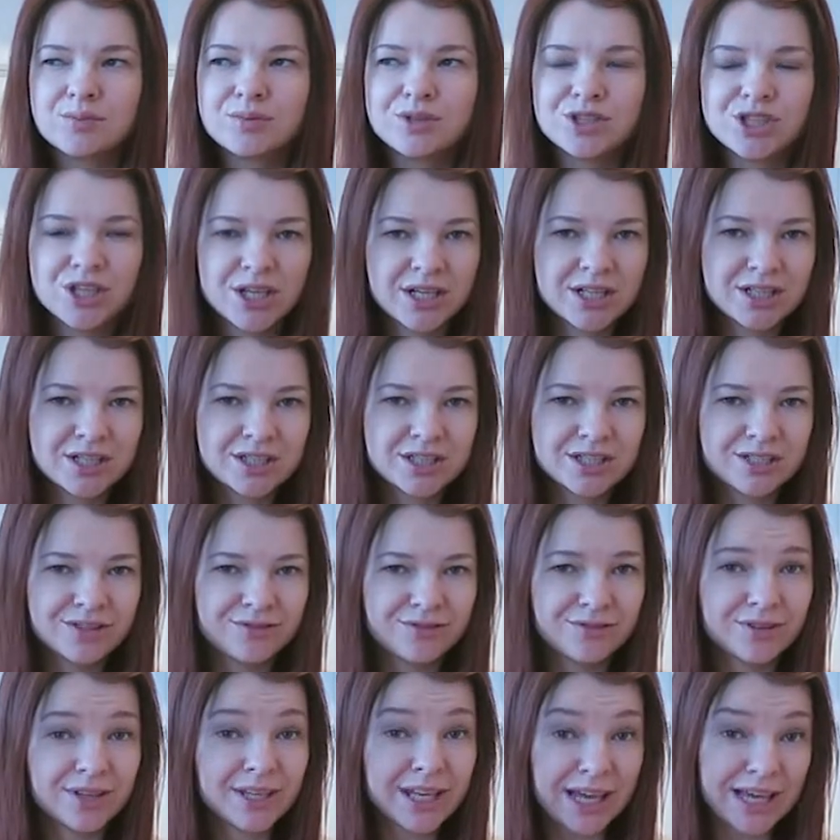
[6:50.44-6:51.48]

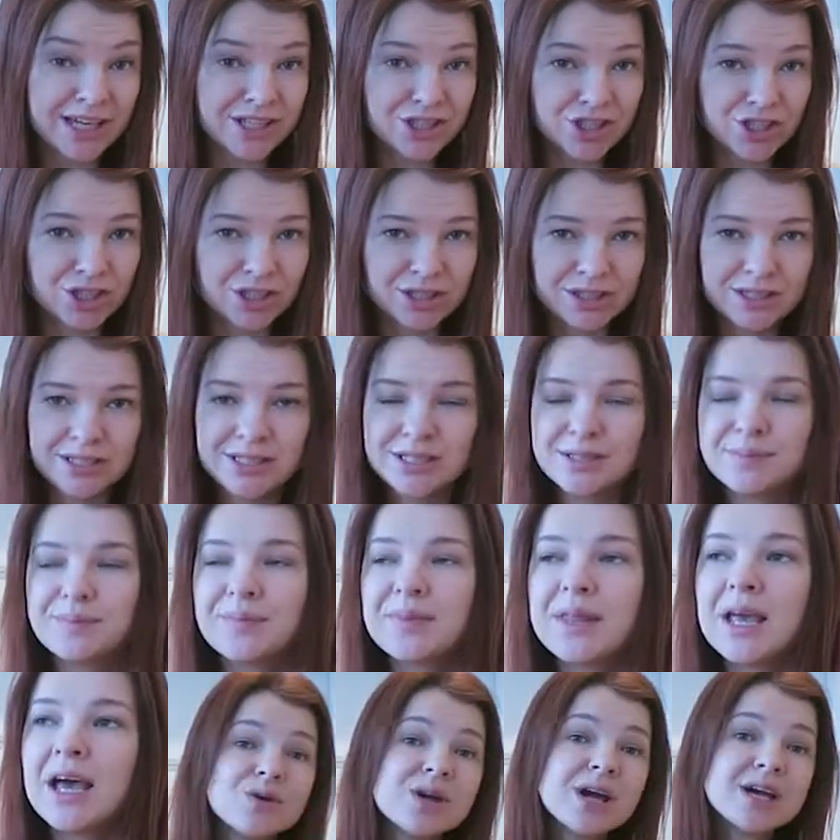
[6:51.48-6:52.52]
objectifications.
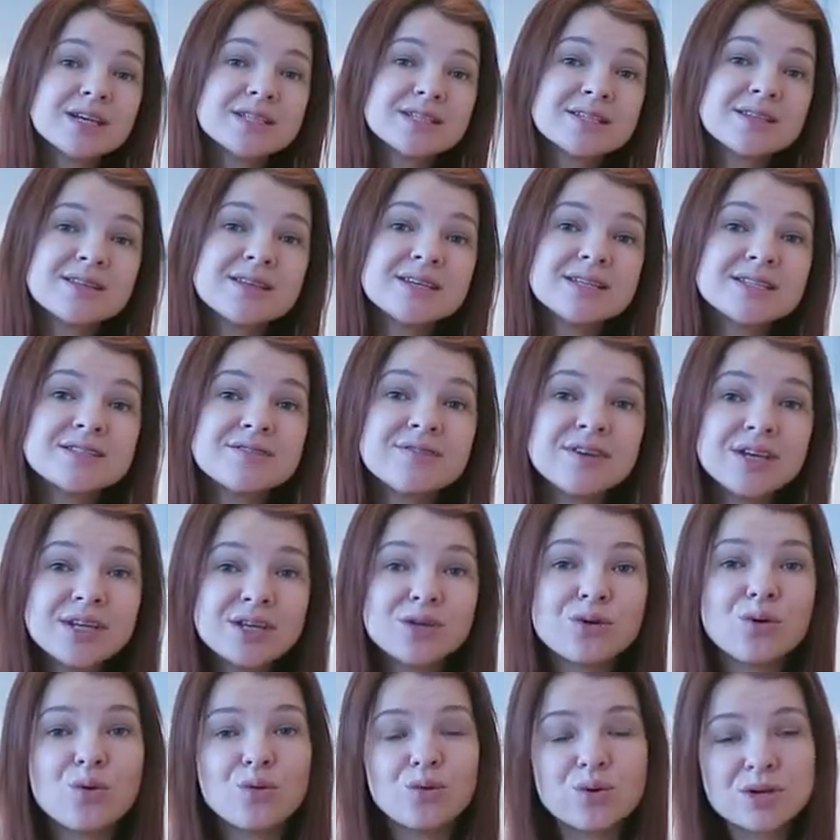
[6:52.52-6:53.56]
So, guys, this
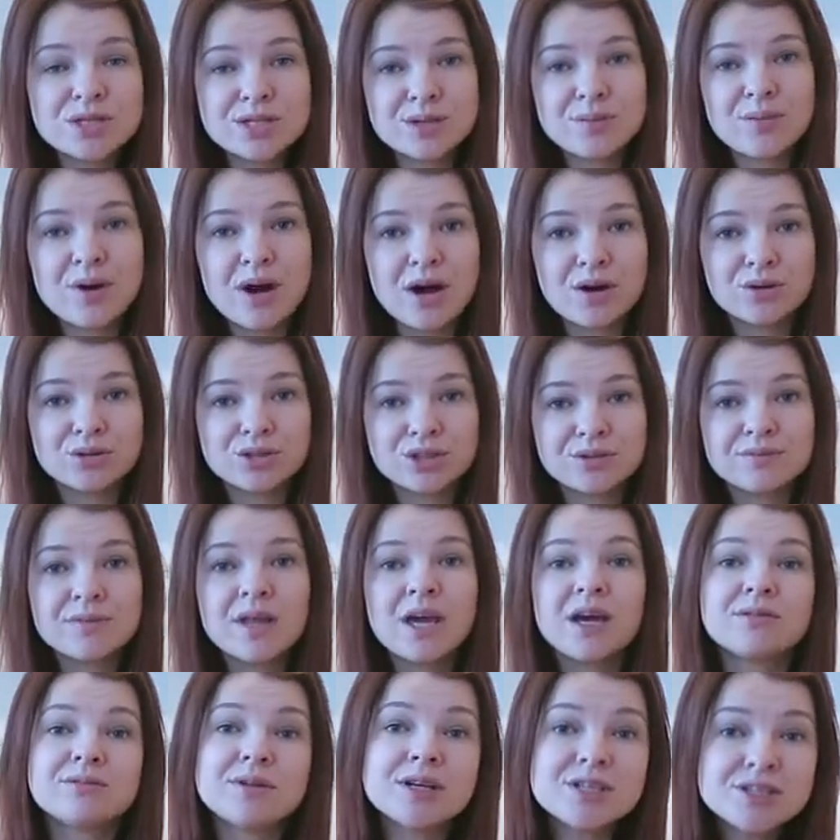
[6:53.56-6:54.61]
video was about
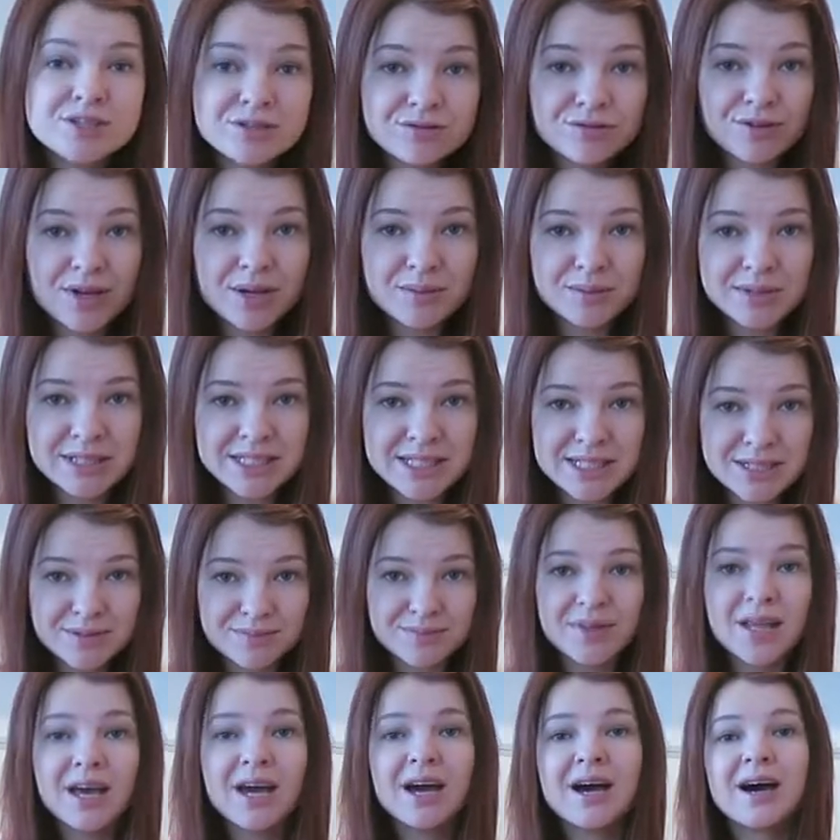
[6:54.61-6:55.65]
Russian
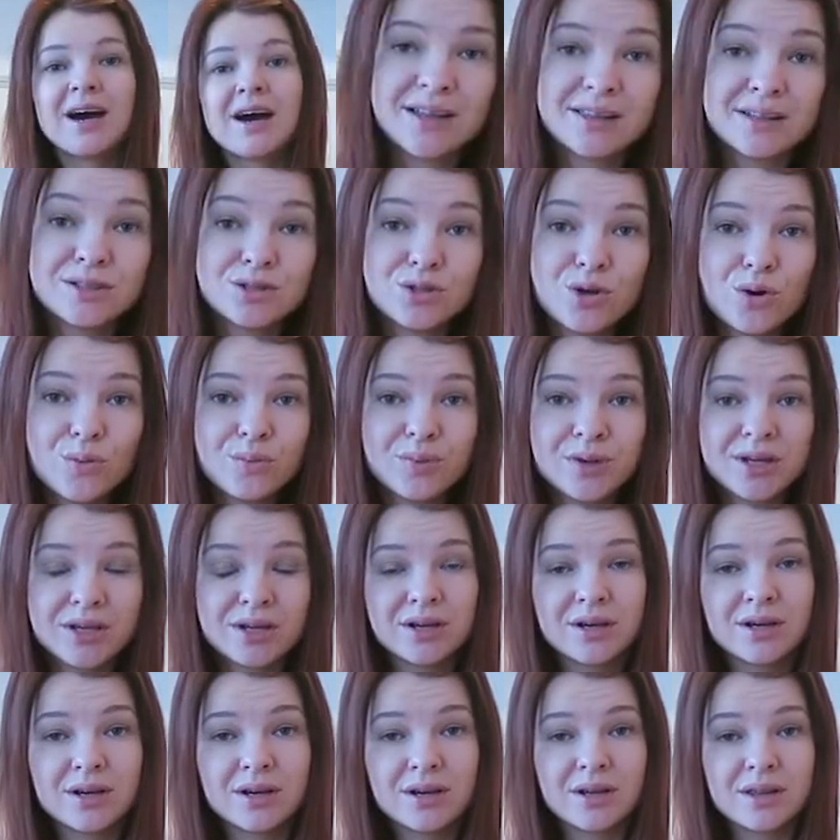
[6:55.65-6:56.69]
feminism, uh, the
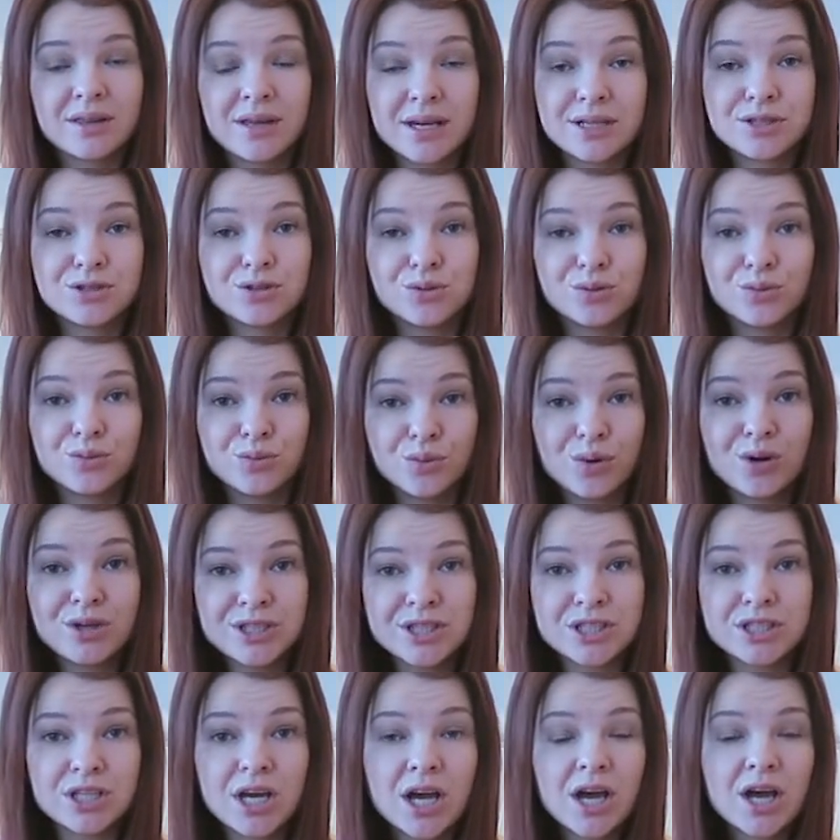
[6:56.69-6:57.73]
topic uh, that you
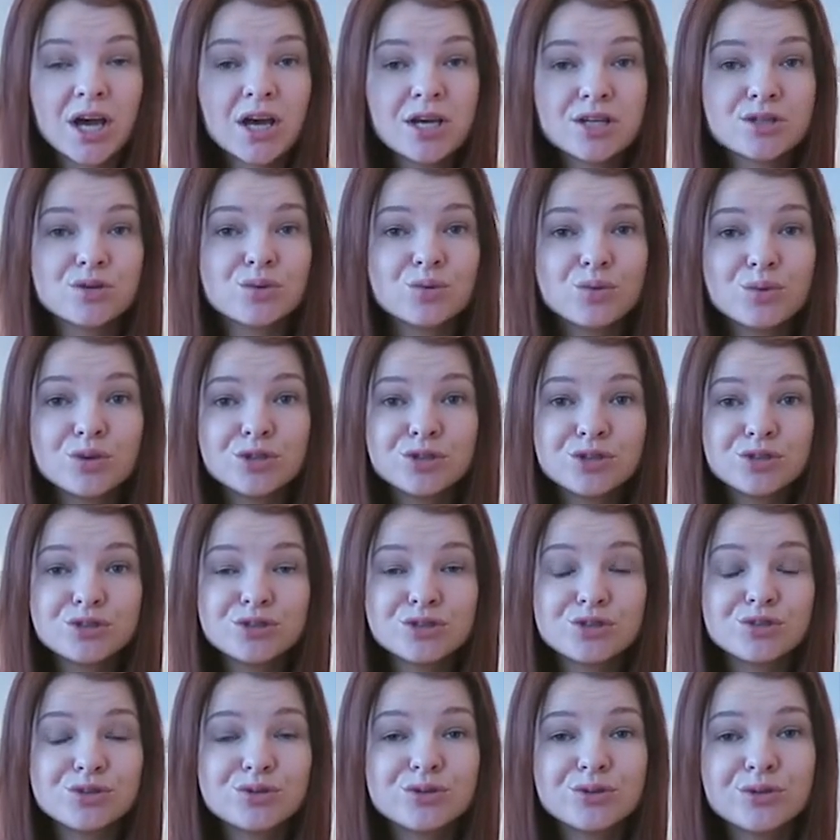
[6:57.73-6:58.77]
avoided. So,
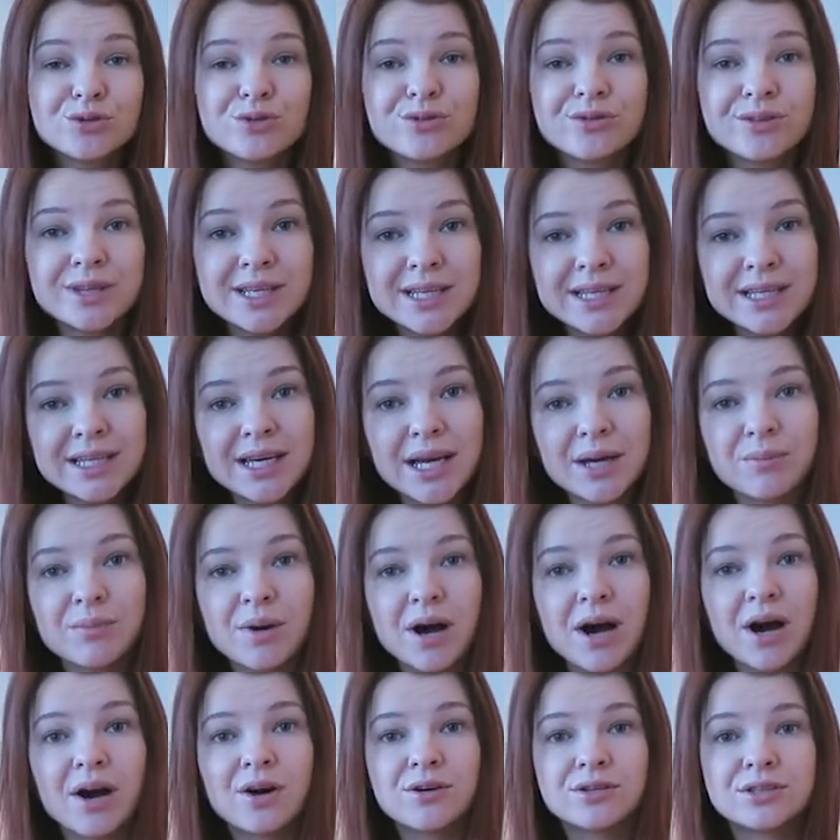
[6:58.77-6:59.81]
what do you think
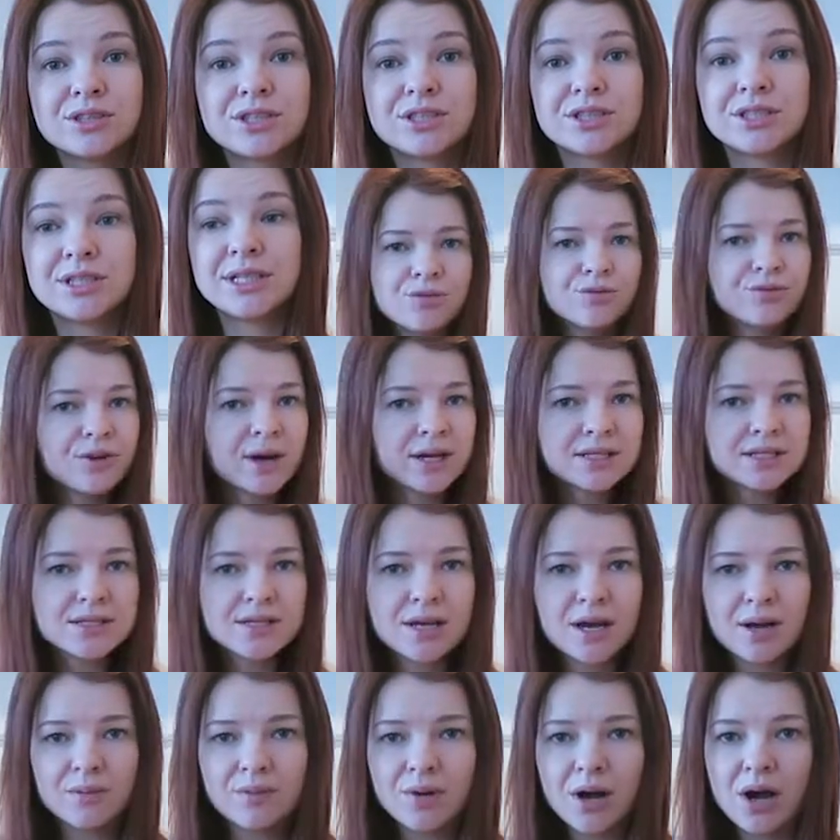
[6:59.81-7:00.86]
about? Did you find
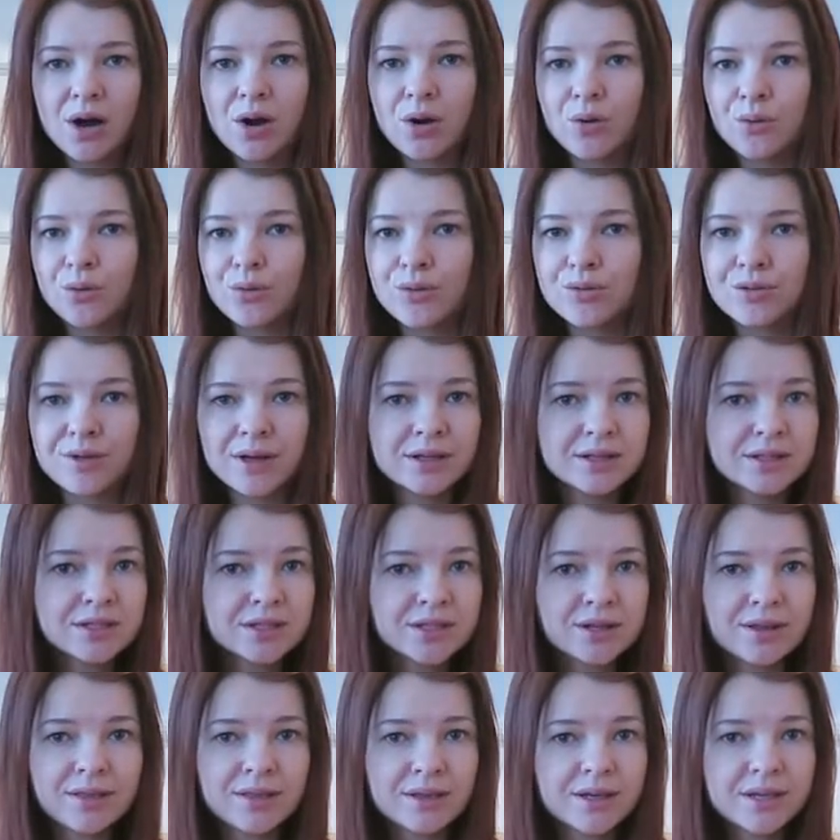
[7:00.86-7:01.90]
some
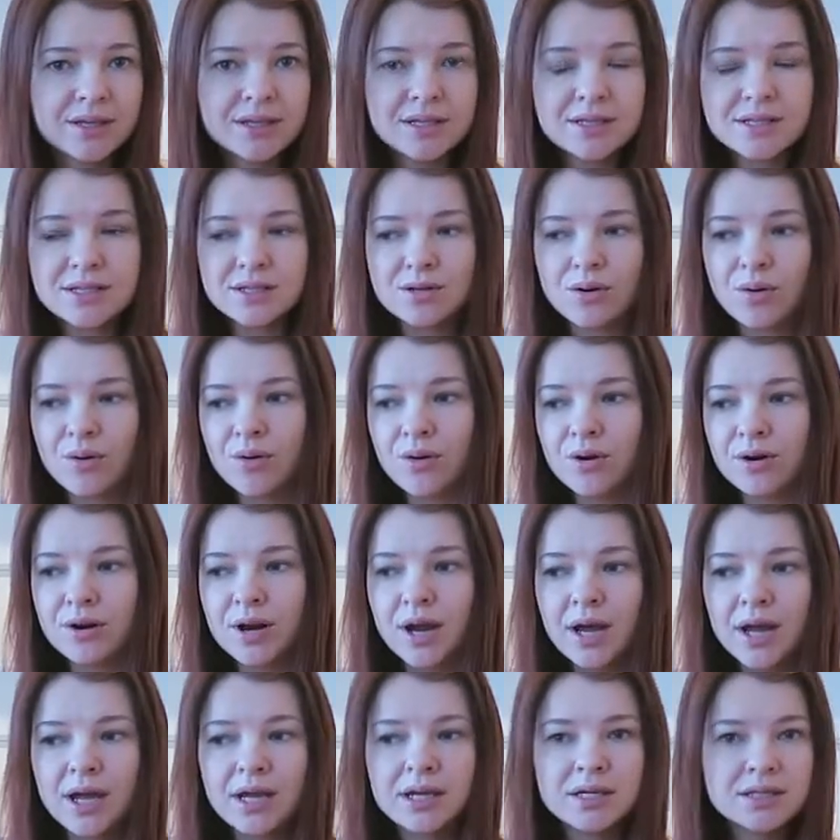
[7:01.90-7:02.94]
authentic things,
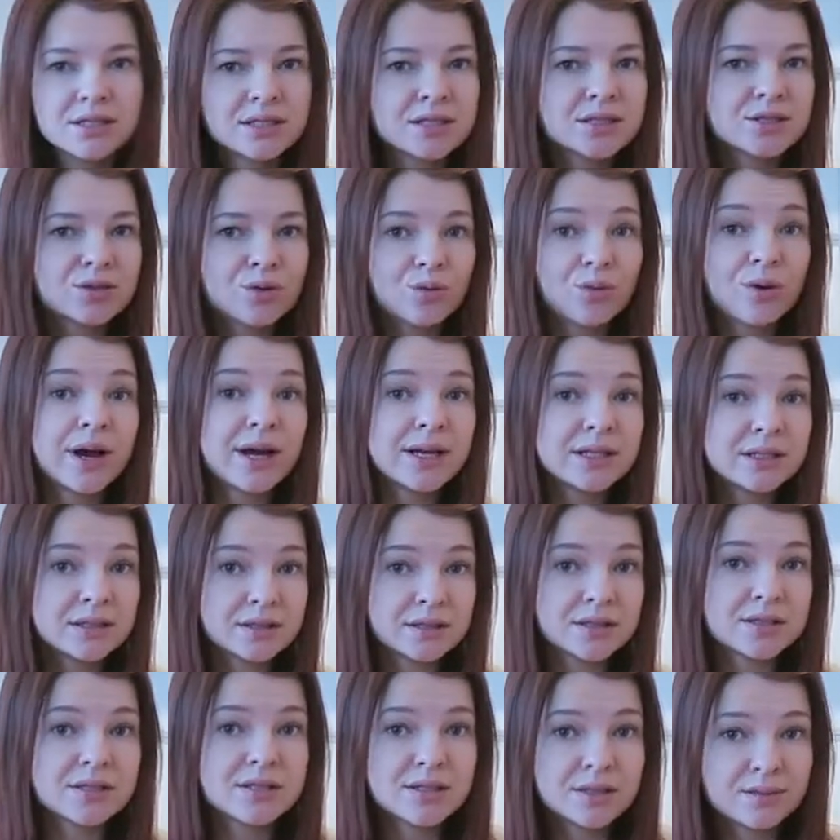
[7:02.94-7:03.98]
or is it
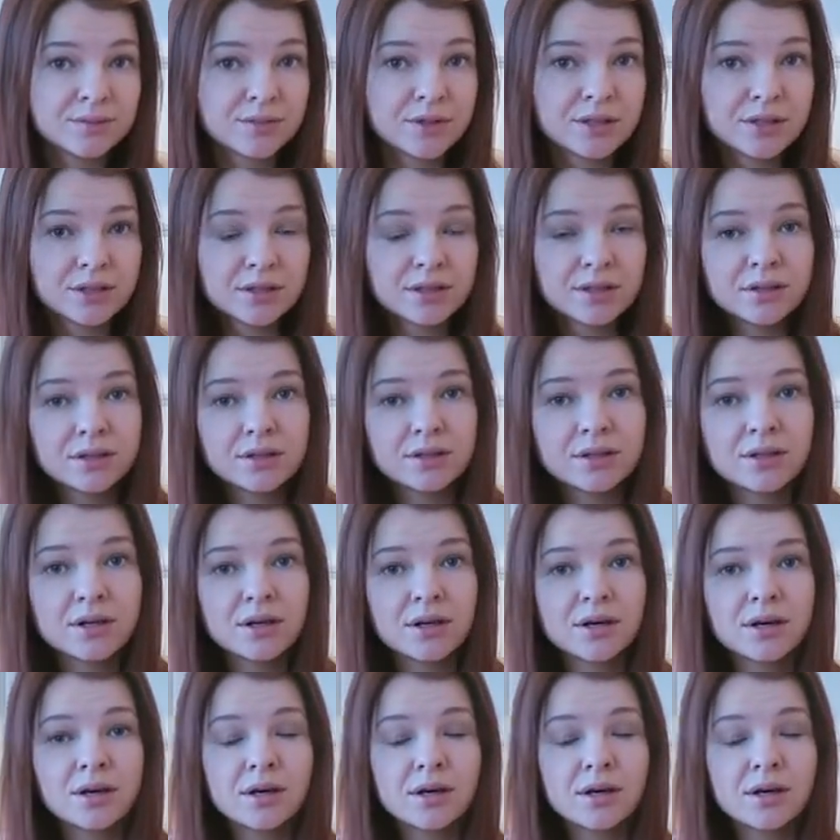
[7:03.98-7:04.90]
quite uh, similar